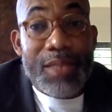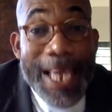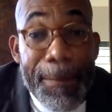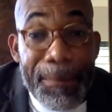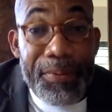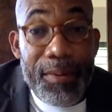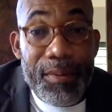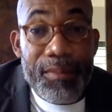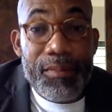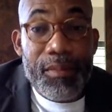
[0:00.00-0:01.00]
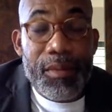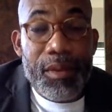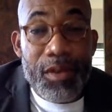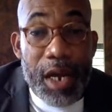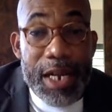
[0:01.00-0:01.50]
tape.
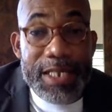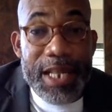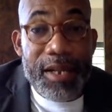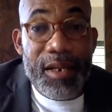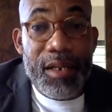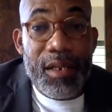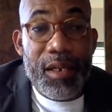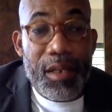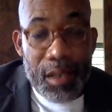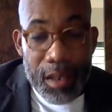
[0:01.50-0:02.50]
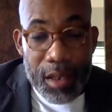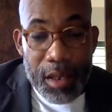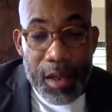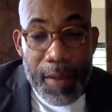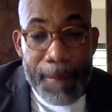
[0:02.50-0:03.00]
You understand?
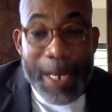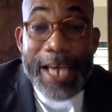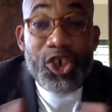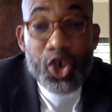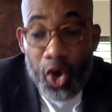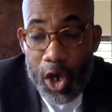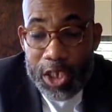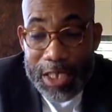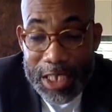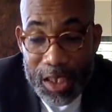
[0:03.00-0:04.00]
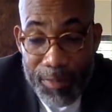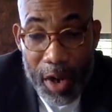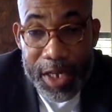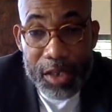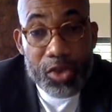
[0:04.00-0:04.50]
But I chose this
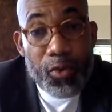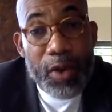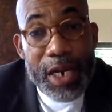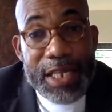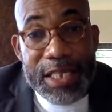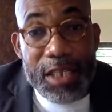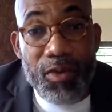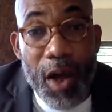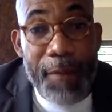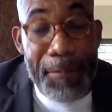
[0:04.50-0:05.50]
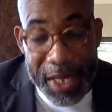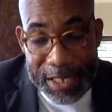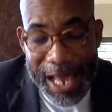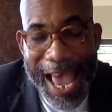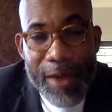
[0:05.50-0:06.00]
morning to release this one,
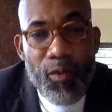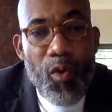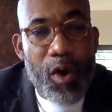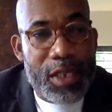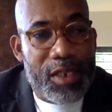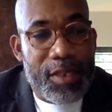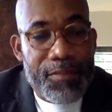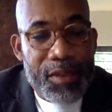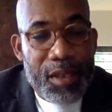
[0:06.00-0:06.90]
because I want